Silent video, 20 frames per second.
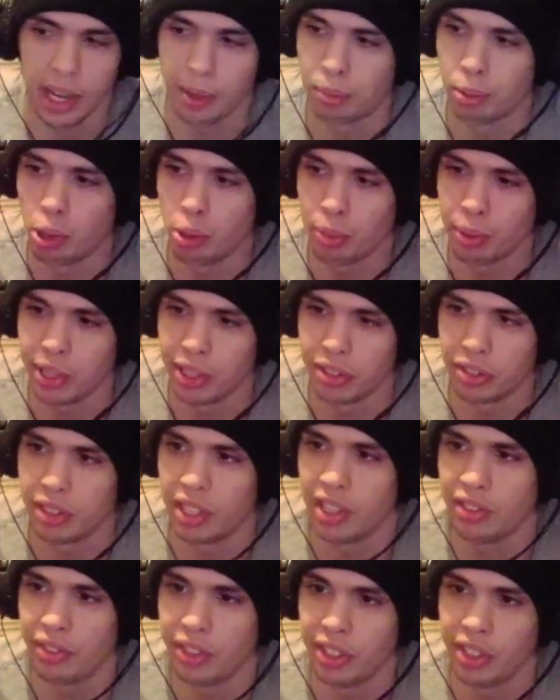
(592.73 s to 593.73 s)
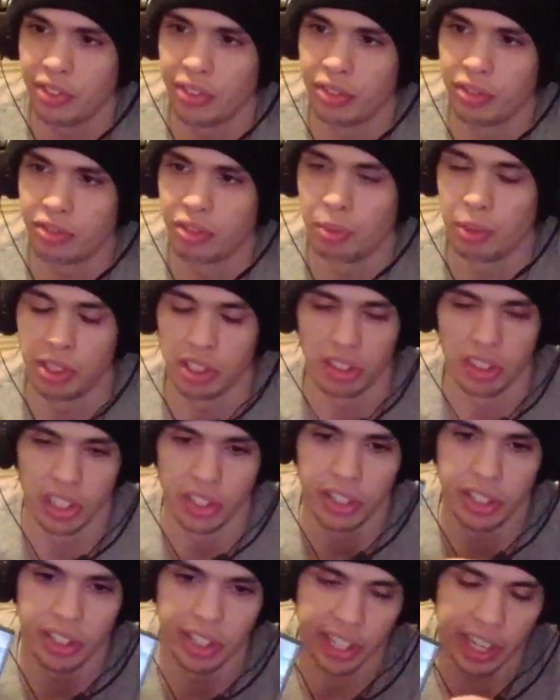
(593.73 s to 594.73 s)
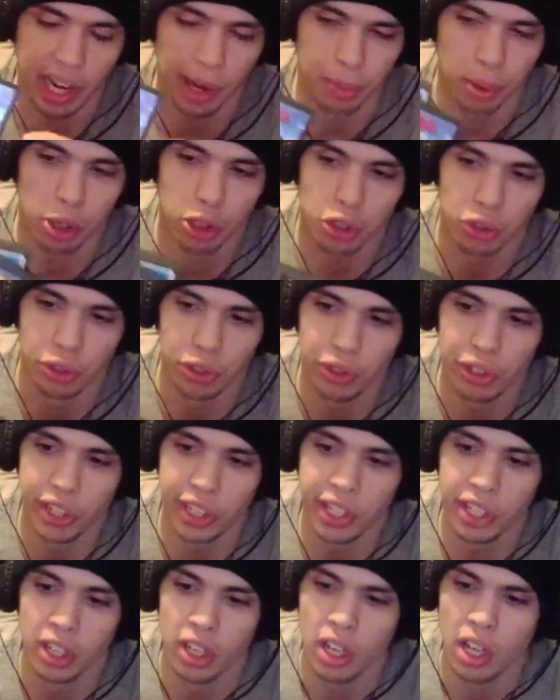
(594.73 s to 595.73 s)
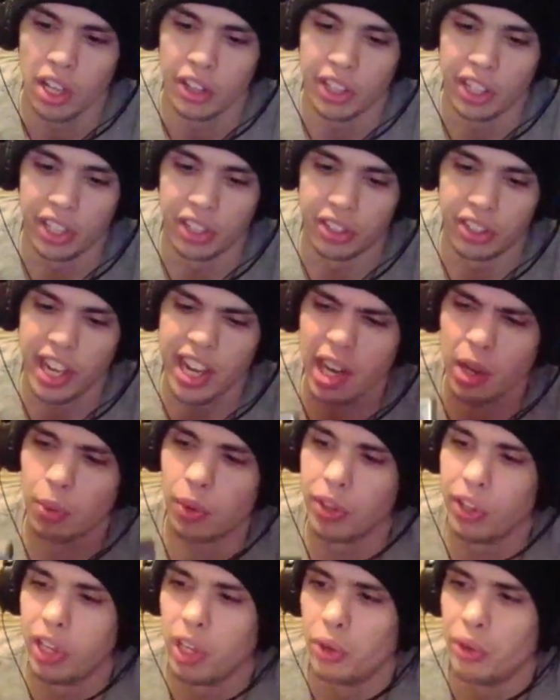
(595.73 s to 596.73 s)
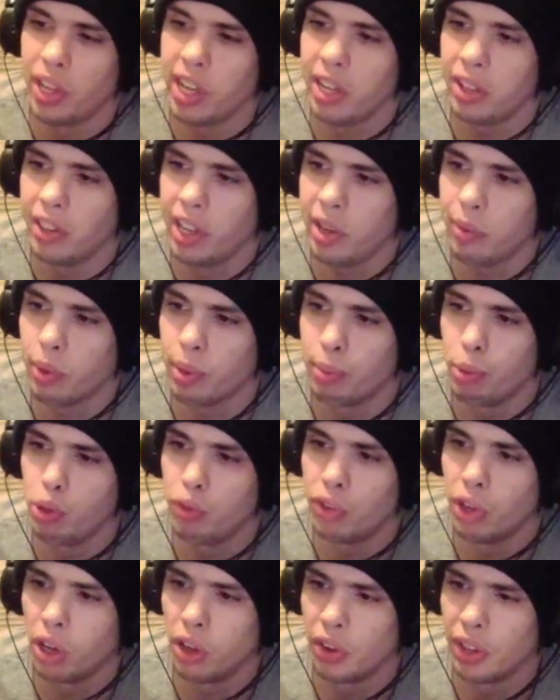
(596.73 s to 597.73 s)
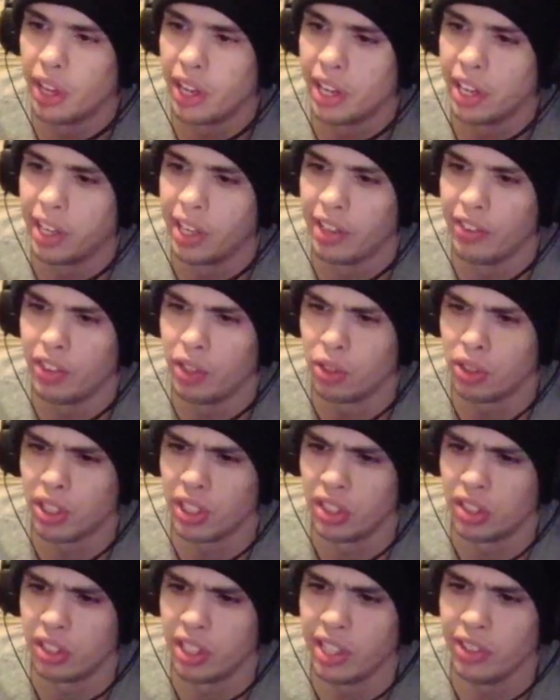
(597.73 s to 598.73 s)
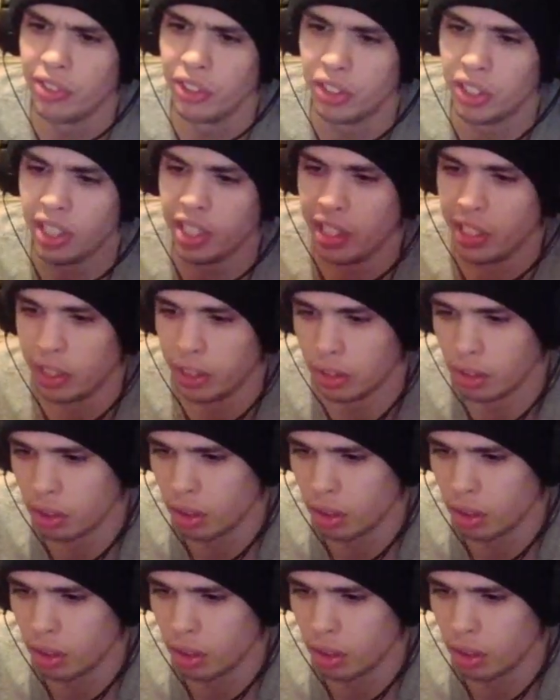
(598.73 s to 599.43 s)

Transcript: inappropriate stuff in it from like the series, like kind of partial nudity. The second one though, they removed all that, even though it says T for teen.